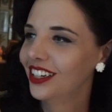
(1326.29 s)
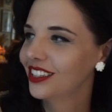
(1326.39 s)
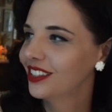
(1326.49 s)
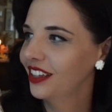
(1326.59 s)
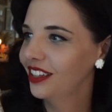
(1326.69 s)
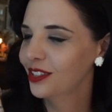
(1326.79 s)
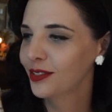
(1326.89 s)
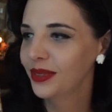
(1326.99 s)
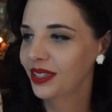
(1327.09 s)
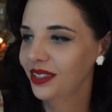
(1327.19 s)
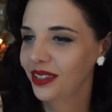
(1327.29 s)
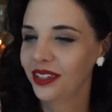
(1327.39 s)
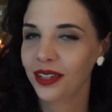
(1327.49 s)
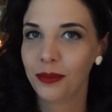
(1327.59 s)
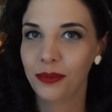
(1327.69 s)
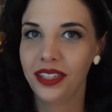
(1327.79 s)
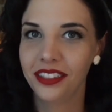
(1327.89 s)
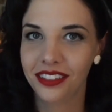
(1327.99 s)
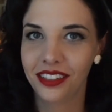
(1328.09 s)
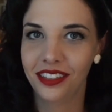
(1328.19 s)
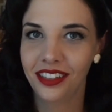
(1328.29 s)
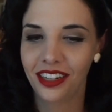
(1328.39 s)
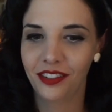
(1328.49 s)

So I think this will be a good piece to kind